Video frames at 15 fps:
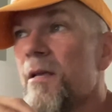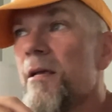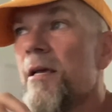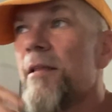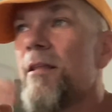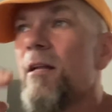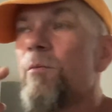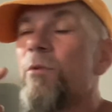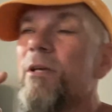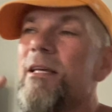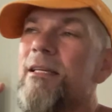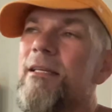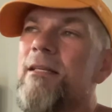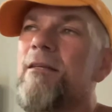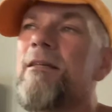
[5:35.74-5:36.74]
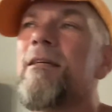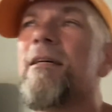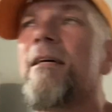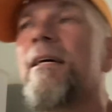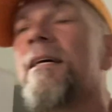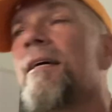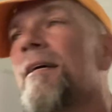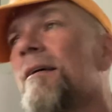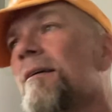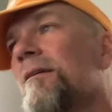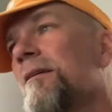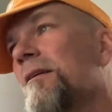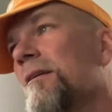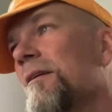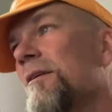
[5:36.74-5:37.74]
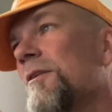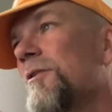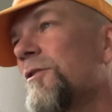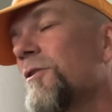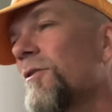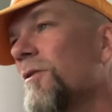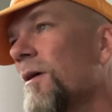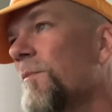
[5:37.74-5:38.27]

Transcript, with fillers: And then I'm like, ah, uh, you know,